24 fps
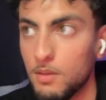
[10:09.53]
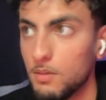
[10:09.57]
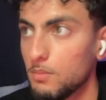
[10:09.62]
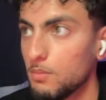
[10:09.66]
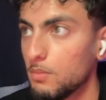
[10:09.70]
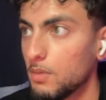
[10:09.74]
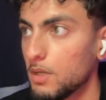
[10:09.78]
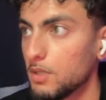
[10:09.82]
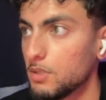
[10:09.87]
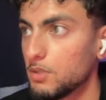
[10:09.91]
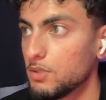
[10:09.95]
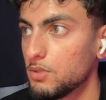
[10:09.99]

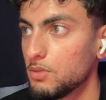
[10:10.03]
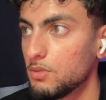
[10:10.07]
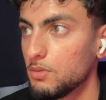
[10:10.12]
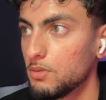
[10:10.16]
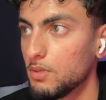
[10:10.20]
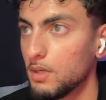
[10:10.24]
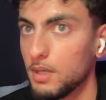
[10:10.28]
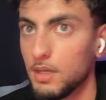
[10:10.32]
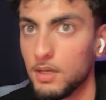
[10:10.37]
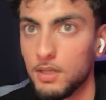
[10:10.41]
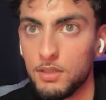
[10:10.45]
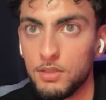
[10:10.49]
minus
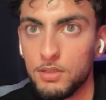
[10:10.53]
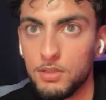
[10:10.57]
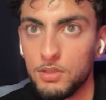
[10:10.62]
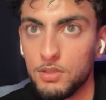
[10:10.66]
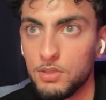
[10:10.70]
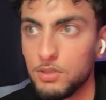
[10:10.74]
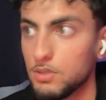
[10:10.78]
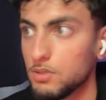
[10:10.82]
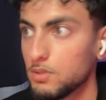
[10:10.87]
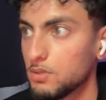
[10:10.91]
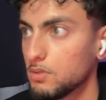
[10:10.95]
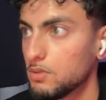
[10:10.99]
2x
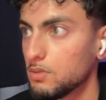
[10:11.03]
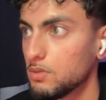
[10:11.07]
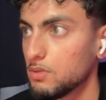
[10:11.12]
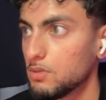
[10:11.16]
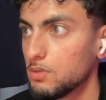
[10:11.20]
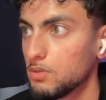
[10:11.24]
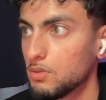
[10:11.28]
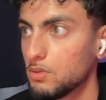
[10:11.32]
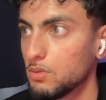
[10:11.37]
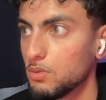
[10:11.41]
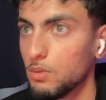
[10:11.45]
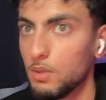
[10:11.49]

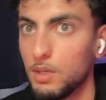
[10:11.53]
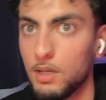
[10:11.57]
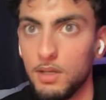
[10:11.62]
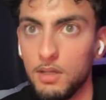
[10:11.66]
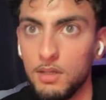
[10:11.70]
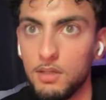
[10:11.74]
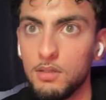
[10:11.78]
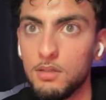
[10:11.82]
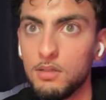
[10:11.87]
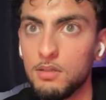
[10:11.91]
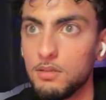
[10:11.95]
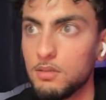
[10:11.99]

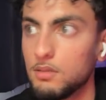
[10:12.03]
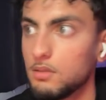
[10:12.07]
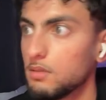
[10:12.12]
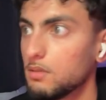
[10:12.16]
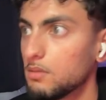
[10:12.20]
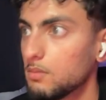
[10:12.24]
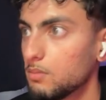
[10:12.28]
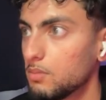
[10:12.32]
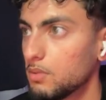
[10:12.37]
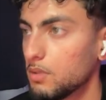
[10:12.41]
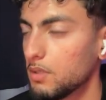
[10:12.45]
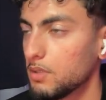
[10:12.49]
squared
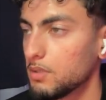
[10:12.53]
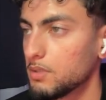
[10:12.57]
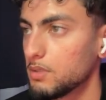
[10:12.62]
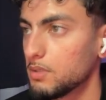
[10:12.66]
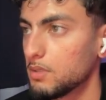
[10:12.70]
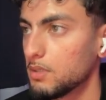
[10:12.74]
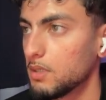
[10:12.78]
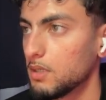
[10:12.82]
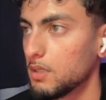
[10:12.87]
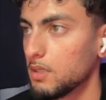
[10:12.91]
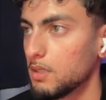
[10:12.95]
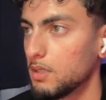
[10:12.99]
plus
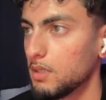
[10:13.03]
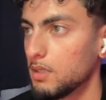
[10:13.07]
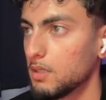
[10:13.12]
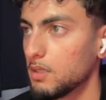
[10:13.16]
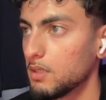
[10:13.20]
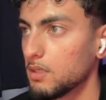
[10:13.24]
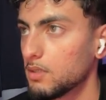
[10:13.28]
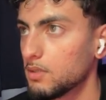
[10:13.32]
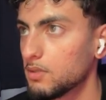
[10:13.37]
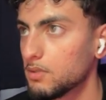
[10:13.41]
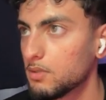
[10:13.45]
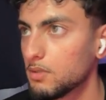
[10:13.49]

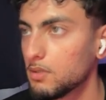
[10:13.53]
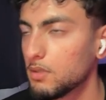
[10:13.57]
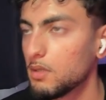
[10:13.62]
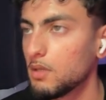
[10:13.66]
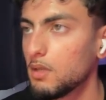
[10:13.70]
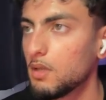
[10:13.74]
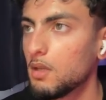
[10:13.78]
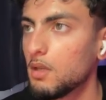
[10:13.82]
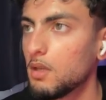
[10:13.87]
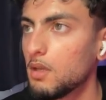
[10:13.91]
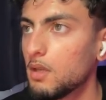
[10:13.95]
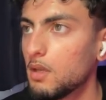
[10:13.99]
9x.
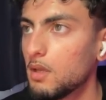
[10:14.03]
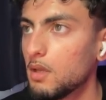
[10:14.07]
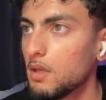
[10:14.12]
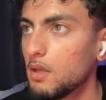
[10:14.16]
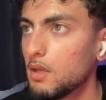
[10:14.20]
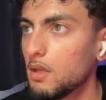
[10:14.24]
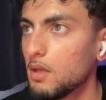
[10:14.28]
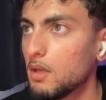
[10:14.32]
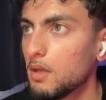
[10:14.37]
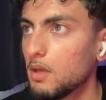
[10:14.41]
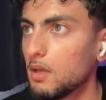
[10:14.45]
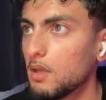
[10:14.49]

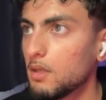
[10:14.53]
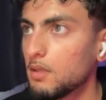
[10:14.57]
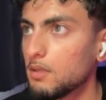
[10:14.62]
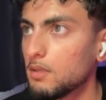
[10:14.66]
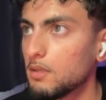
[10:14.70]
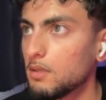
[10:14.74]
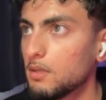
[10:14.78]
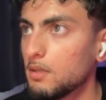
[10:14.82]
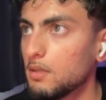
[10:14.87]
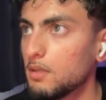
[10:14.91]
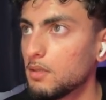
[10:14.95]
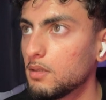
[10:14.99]

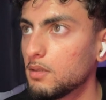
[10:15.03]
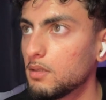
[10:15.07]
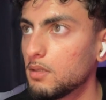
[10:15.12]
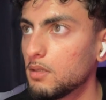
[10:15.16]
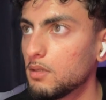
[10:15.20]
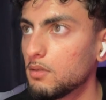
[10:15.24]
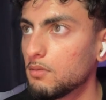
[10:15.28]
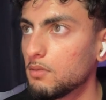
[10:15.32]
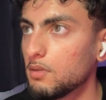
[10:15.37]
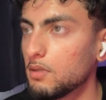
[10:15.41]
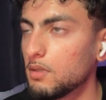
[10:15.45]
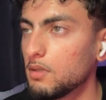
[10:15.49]
And in
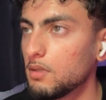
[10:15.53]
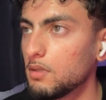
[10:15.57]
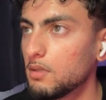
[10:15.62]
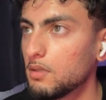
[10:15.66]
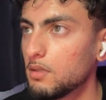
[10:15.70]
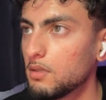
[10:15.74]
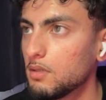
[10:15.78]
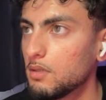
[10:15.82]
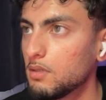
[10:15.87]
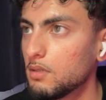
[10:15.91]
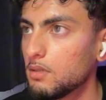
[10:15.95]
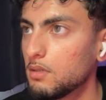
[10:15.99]
theory,
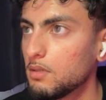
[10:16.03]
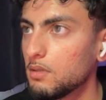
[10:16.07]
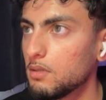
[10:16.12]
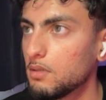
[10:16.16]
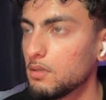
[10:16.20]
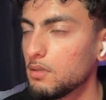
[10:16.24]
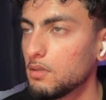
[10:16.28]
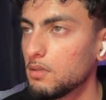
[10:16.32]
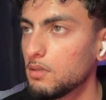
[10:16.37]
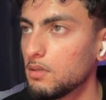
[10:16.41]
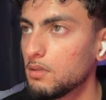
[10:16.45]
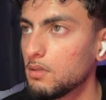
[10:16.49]

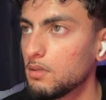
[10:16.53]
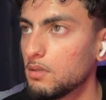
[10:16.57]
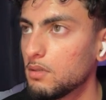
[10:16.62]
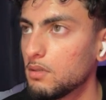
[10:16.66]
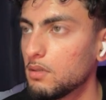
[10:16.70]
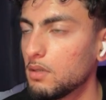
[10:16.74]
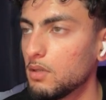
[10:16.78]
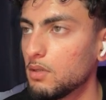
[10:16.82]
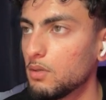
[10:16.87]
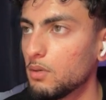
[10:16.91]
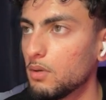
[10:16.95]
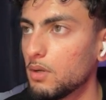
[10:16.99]

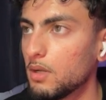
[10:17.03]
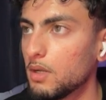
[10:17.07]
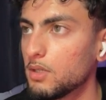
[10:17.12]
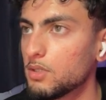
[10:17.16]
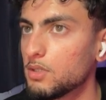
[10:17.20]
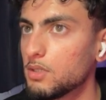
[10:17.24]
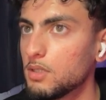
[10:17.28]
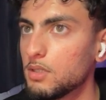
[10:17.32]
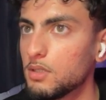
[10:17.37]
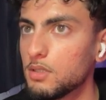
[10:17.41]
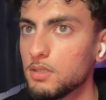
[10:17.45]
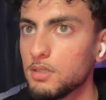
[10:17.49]
they don't
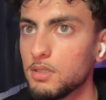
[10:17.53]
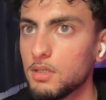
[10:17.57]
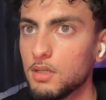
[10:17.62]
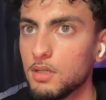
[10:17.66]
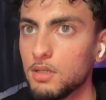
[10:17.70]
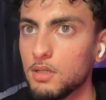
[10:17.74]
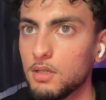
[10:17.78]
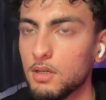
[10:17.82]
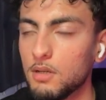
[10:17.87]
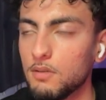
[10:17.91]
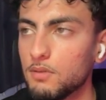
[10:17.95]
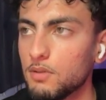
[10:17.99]
actually
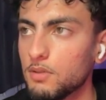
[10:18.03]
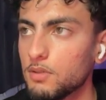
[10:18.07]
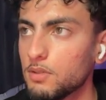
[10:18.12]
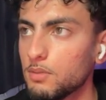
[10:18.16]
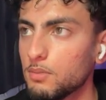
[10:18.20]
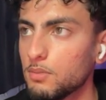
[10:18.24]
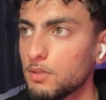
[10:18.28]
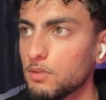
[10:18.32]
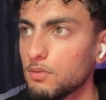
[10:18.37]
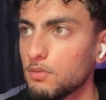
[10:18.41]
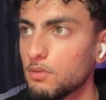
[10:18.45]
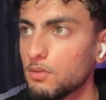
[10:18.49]
intersect. I've done
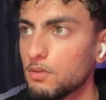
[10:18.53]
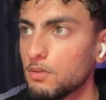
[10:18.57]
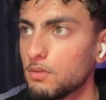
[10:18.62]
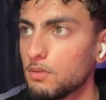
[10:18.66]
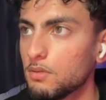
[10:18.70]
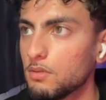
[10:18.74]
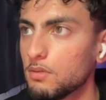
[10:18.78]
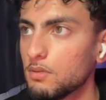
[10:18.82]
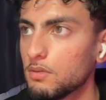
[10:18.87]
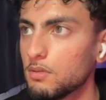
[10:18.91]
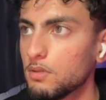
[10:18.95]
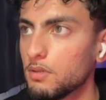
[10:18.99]
something wrong.
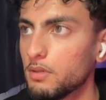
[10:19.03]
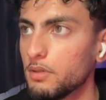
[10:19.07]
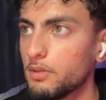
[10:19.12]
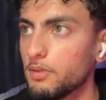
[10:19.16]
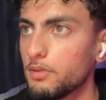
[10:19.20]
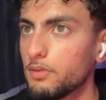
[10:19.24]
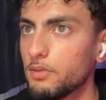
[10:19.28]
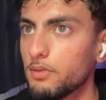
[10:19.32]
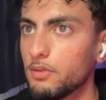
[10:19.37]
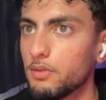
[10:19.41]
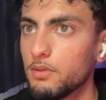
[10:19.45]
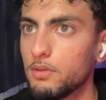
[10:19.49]

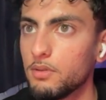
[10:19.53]
Nice.